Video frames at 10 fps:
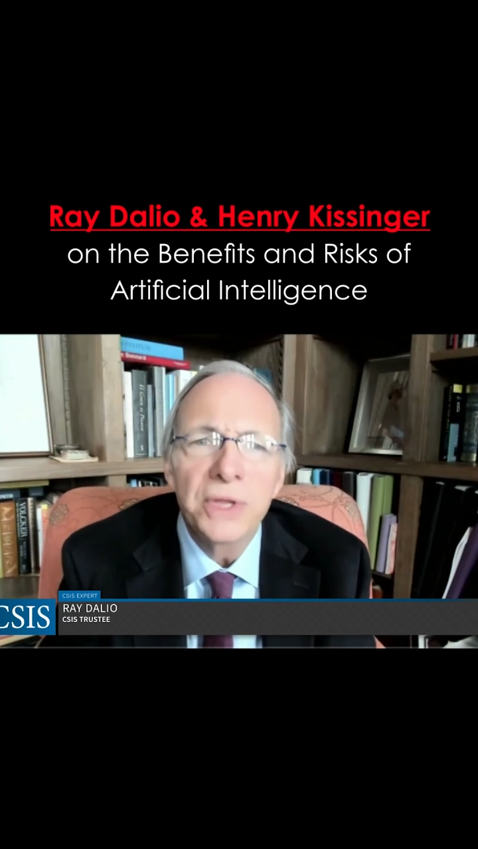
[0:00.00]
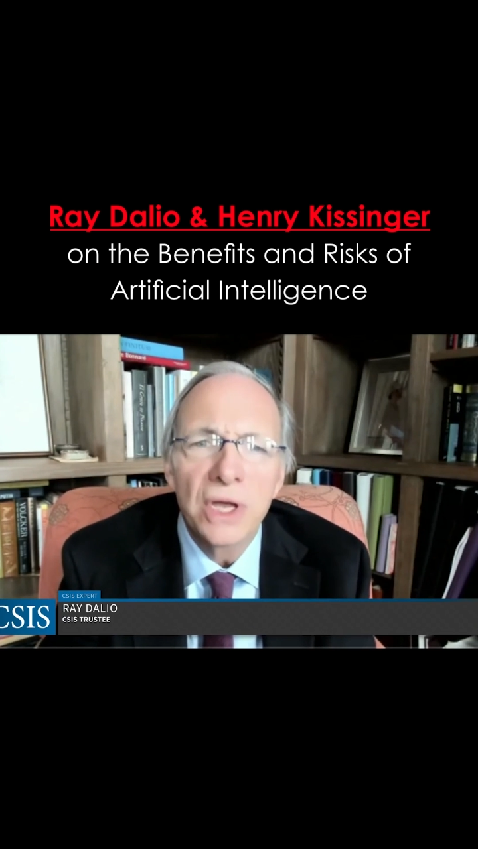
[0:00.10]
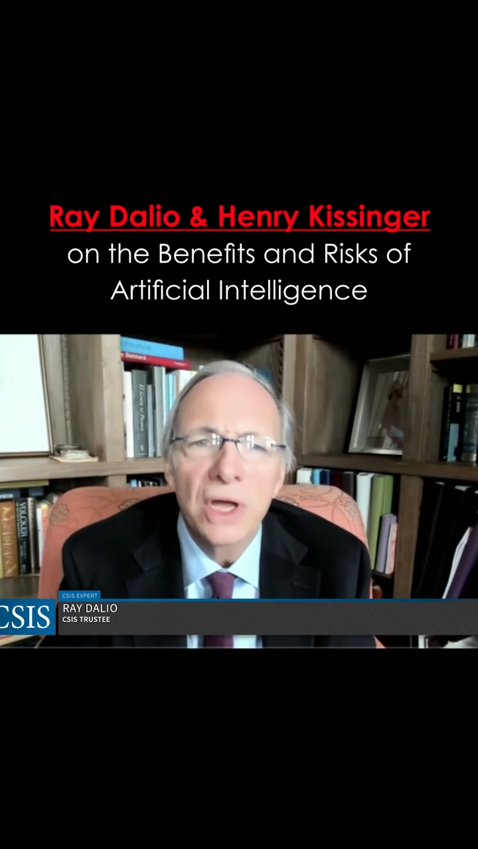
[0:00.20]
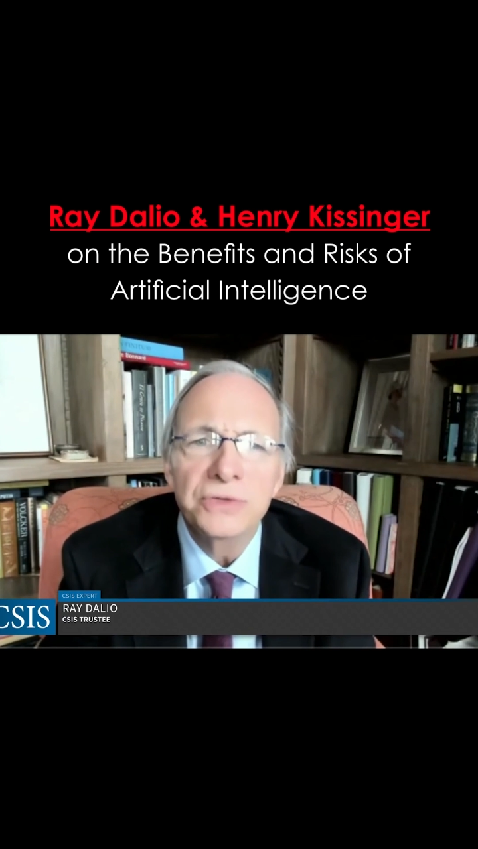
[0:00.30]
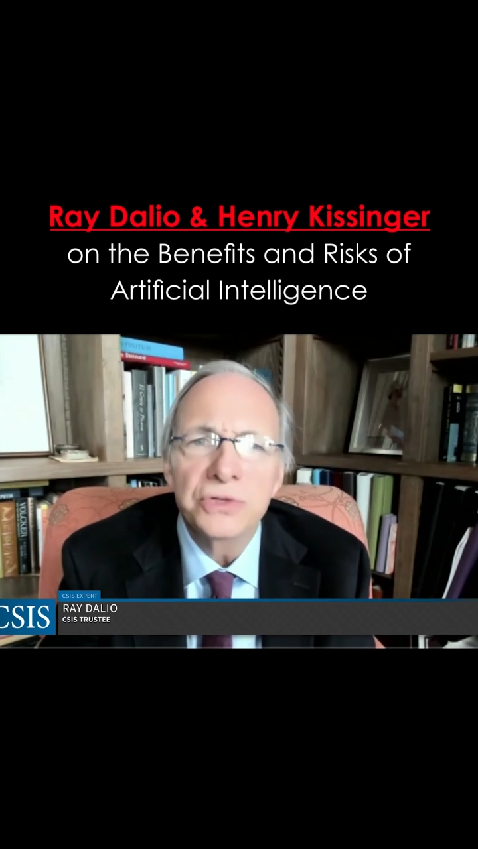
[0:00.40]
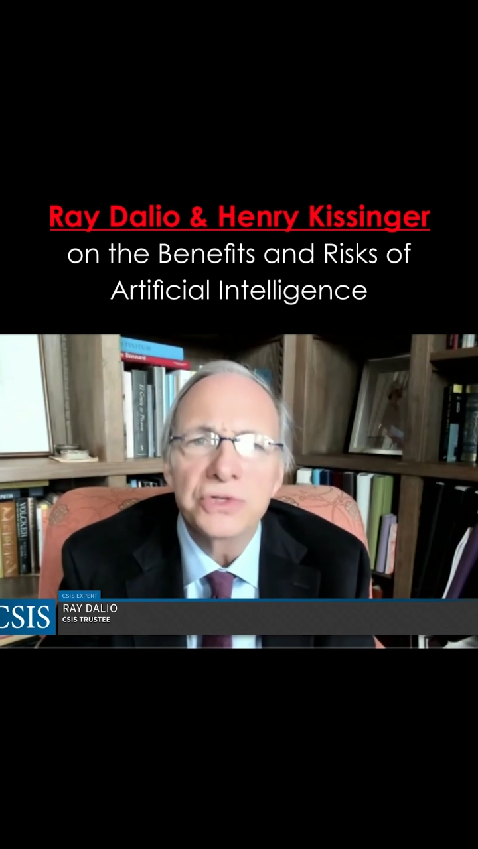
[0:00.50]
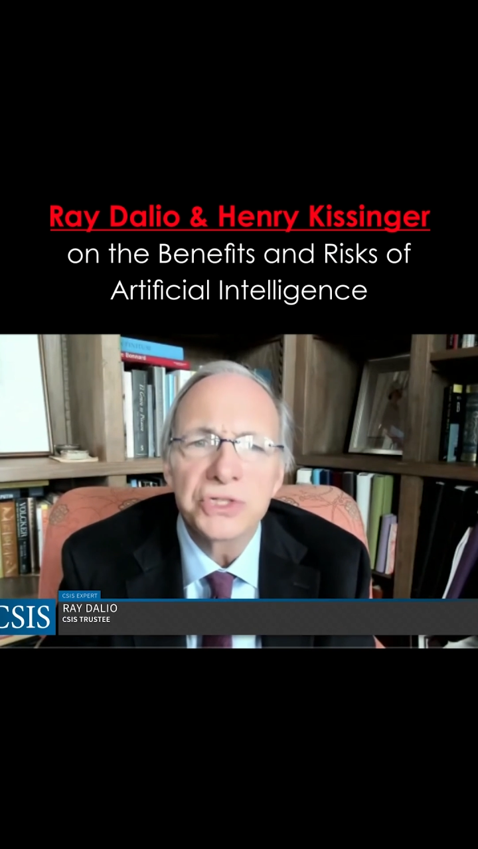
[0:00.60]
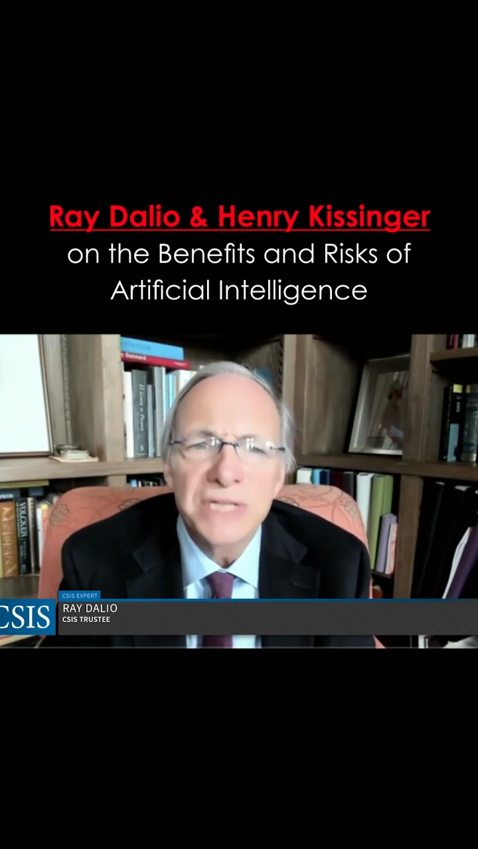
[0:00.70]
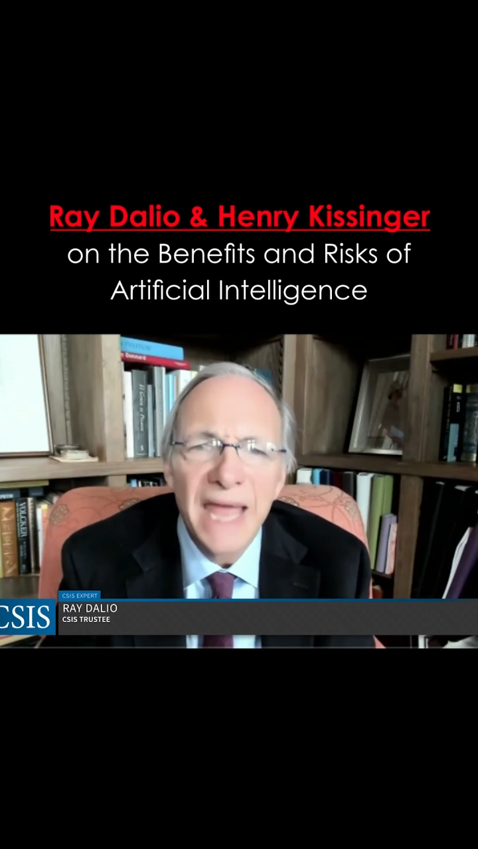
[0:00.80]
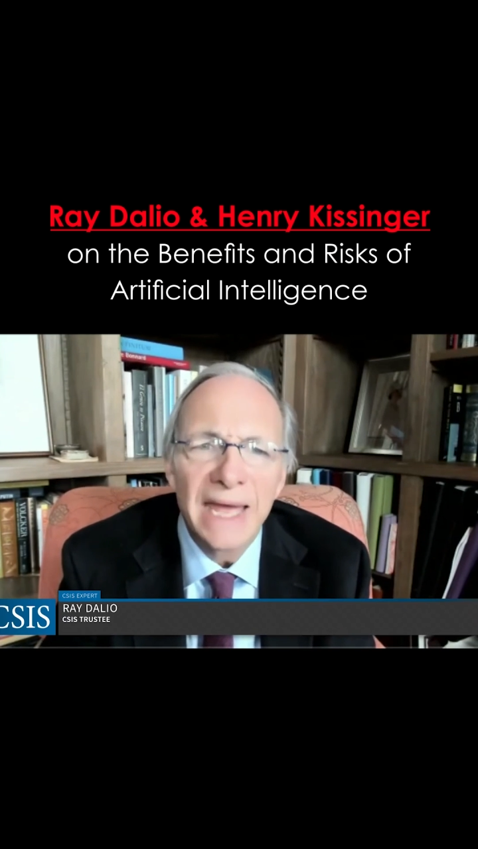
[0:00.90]
the
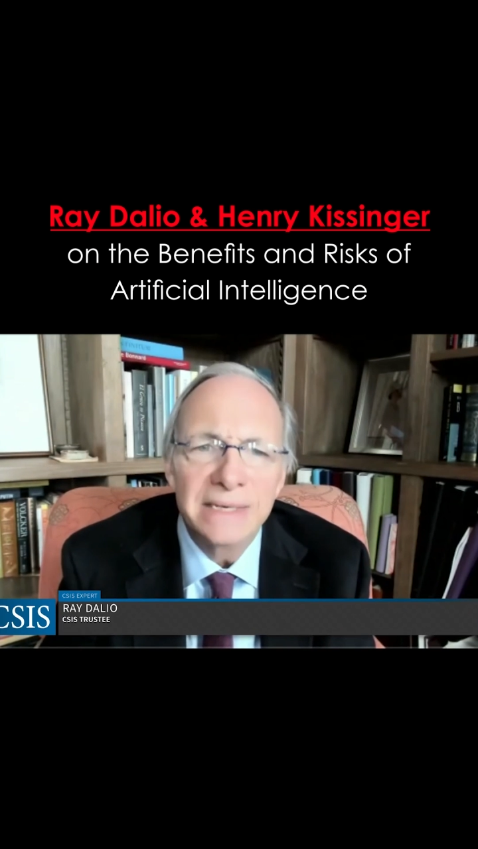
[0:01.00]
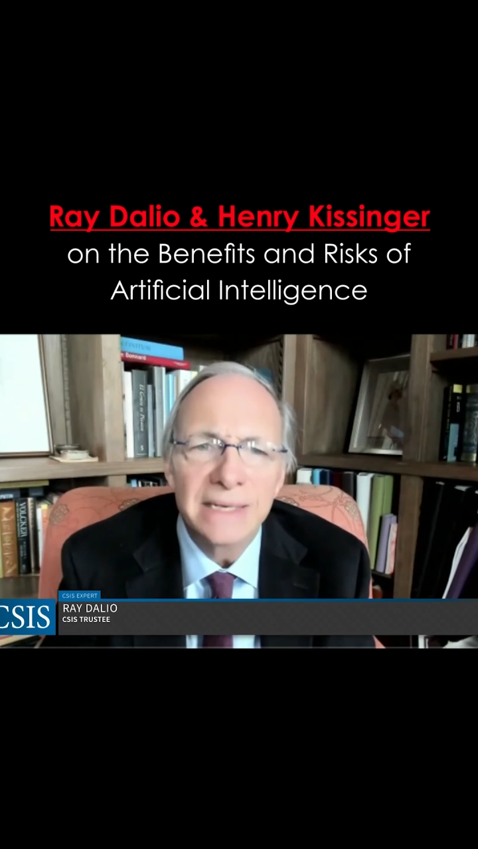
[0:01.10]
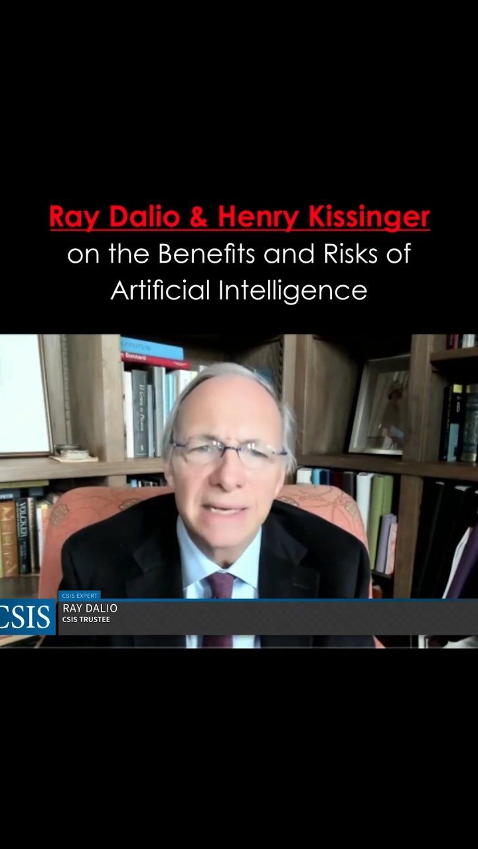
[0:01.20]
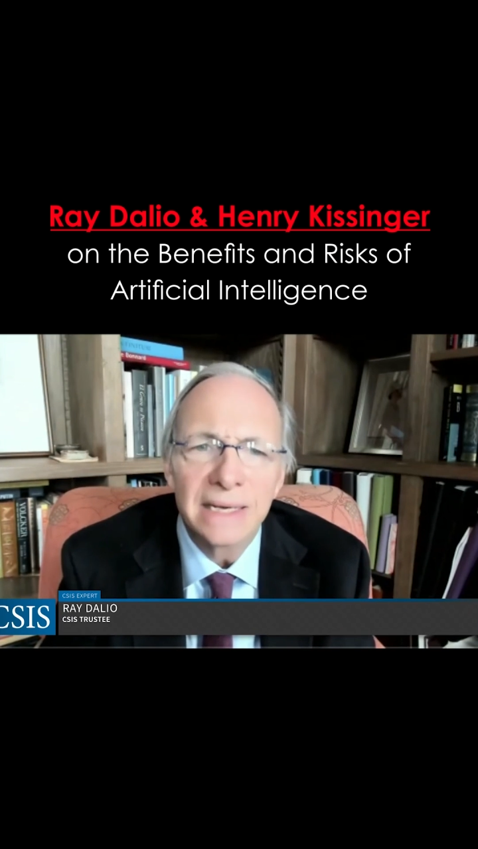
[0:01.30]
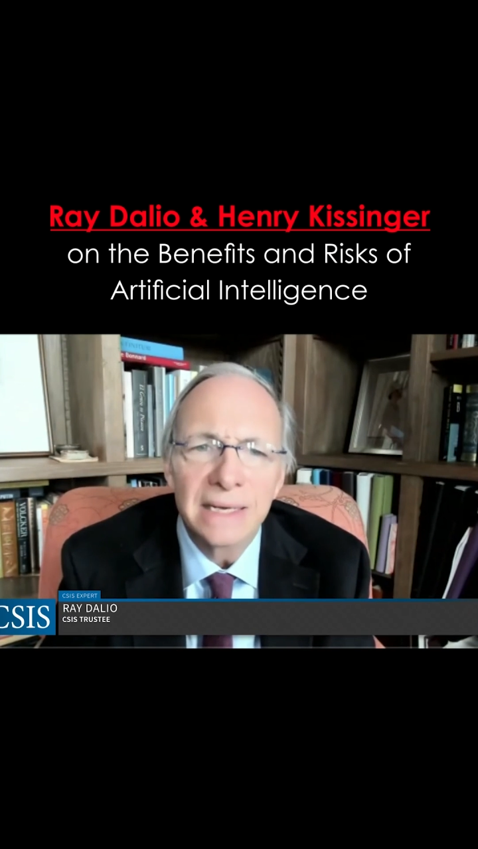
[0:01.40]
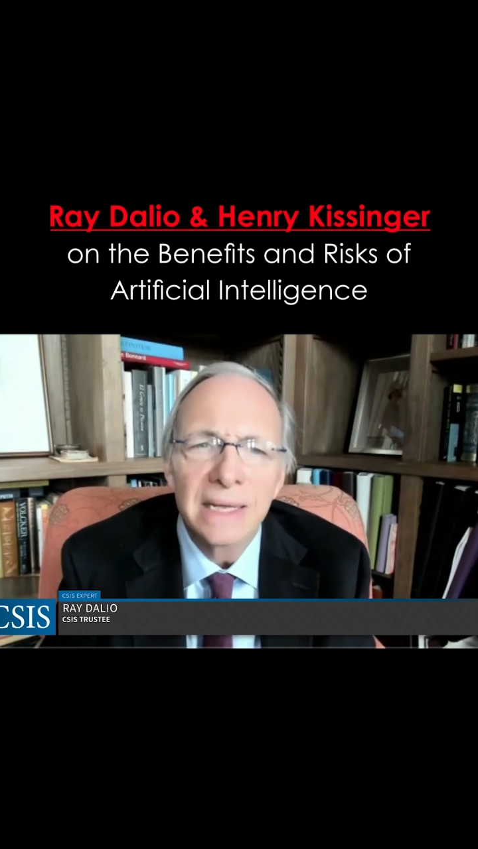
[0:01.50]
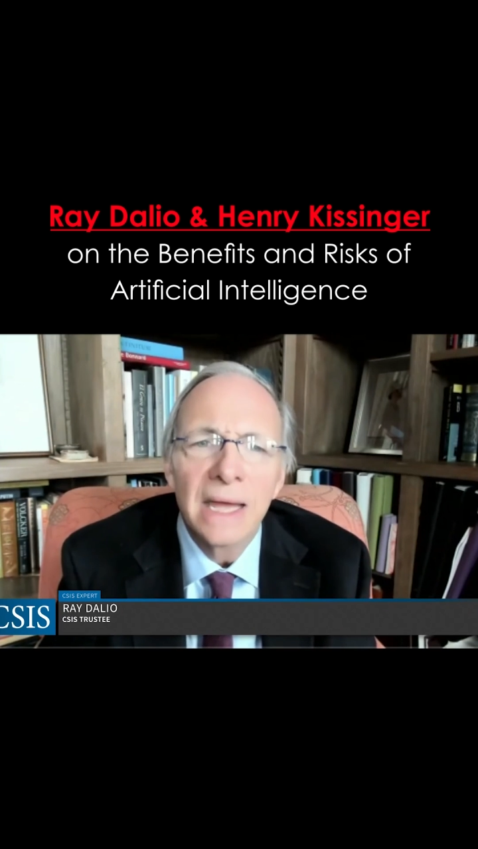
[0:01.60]
understanding